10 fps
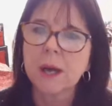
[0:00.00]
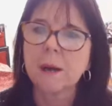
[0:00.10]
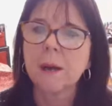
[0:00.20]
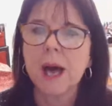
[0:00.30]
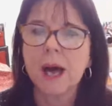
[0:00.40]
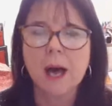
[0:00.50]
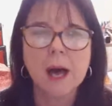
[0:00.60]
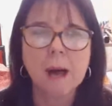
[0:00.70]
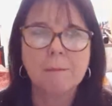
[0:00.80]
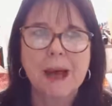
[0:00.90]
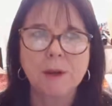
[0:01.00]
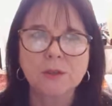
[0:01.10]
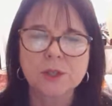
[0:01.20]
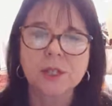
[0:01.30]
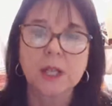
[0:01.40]

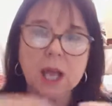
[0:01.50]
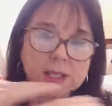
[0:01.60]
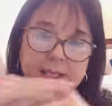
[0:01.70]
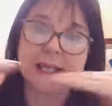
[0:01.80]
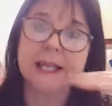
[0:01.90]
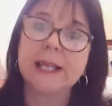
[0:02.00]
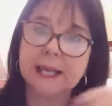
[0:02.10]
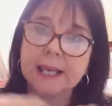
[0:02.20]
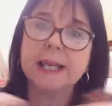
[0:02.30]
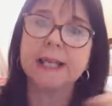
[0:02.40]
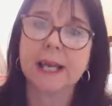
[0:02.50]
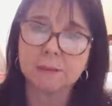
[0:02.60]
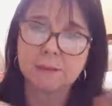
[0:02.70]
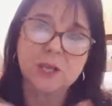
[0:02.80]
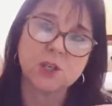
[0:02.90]
about the glass ceiling in
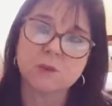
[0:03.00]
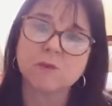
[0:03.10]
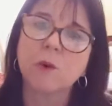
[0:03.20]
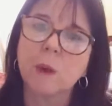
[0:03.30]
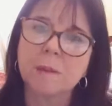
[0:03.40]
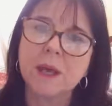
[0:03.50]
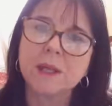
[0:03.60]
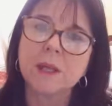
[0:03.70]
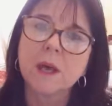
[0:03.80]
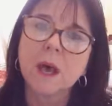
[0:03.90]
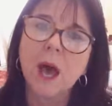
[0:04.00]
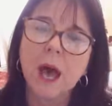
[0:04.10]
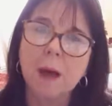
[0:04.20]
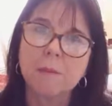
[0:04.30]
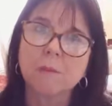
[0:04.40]
animation for women
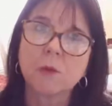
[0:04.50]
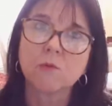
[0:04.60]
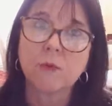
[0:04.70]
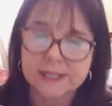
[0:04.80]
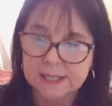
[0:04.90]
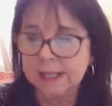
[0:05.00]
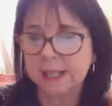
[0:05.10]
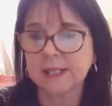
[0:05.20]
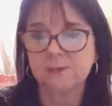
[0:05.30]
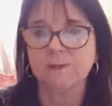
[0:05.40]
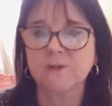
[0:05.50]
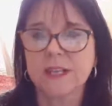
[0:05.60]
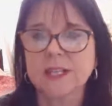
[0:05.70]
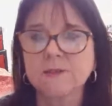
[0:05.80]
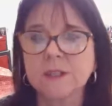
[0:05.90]
recently at different
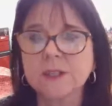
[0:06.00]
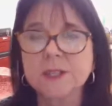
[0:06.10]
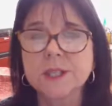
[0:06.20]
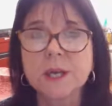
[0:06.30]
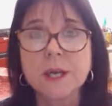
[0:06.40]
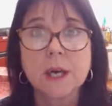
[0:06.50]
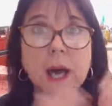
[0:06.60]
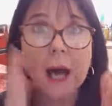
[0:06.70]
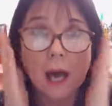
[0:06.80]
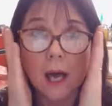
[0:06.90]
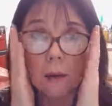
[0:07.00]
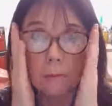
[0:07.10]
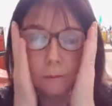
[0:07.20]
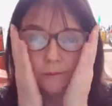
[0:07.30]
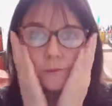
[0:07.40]
festivals.
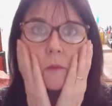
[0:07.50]
And